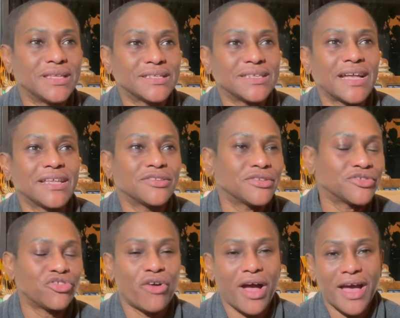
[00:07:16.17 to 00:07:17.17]
decided to
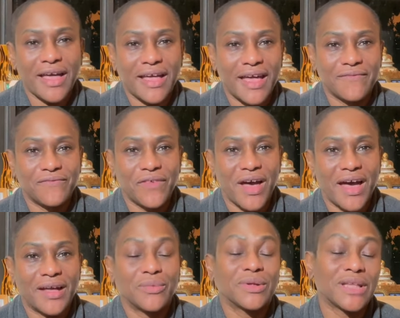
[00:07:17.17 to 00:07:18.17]
try and
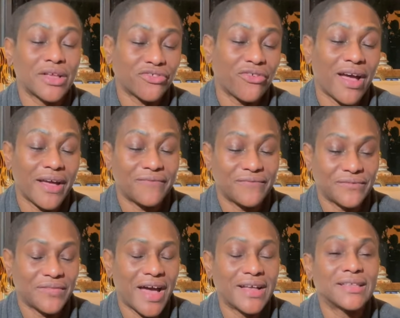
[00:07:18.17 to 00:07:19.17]
find, well, not try,
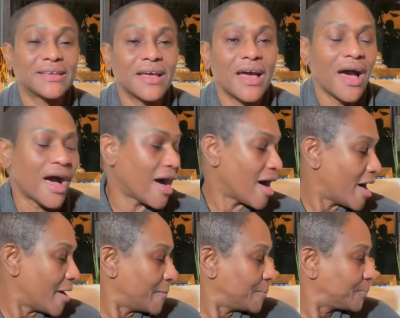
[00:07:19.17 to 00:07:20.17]
find
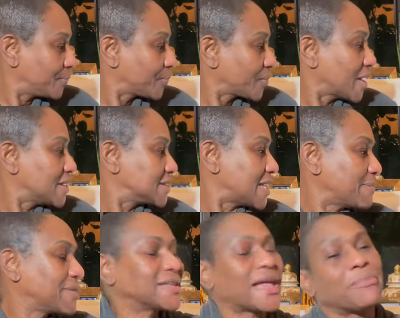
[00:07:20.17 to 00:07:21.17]
um,
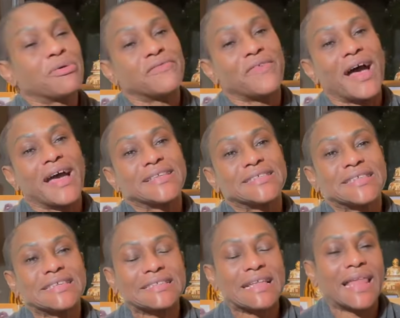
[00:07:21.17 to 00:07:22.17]
something that provides
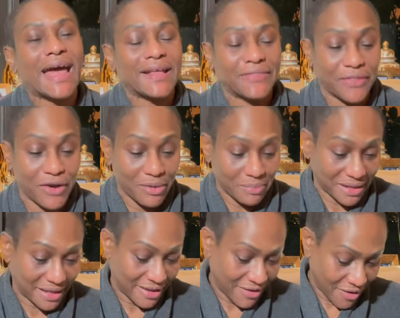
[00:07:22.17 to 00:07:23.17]
the light
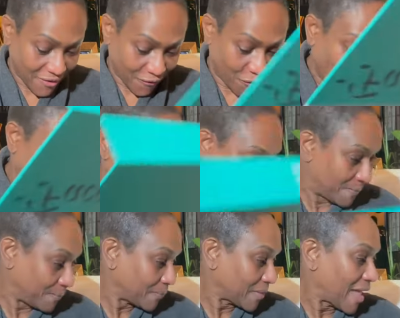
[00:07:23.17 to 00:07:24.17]
therapy for me.
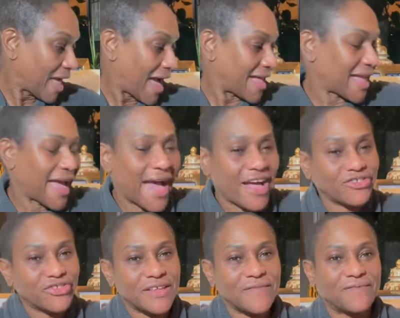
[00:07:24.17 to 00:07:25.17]
And I
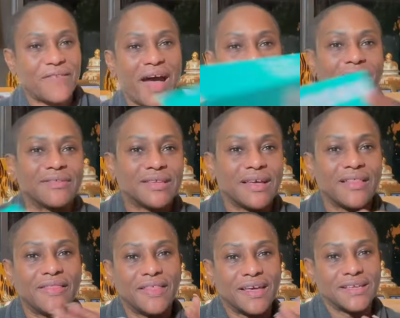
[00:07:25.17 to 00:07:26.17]
actually found
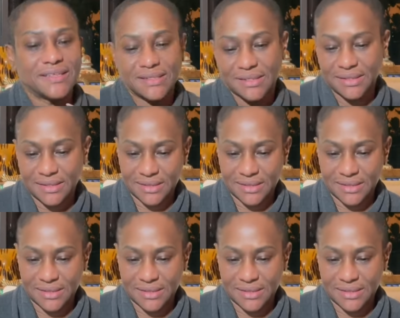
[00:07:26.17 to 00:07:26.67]
this